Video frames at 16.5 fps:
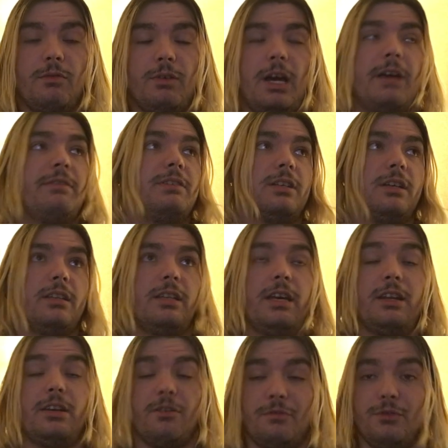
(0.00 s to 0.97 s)
Hadn't done
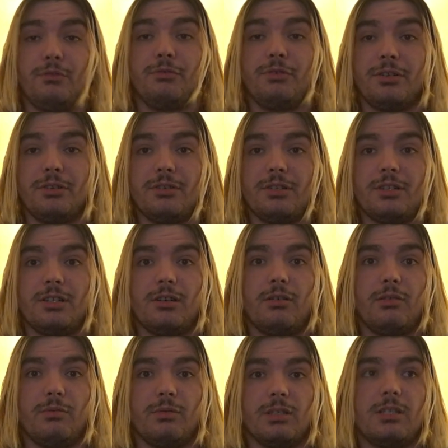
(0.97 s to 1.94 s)
that in a few years, so
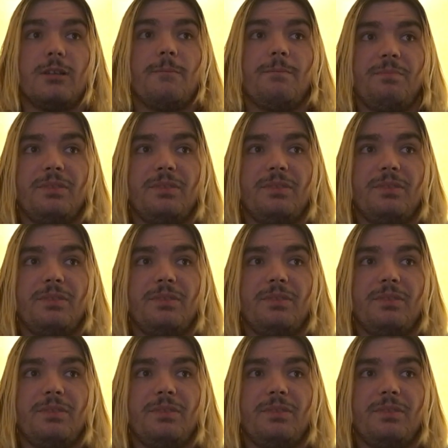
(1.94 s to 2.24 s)
it was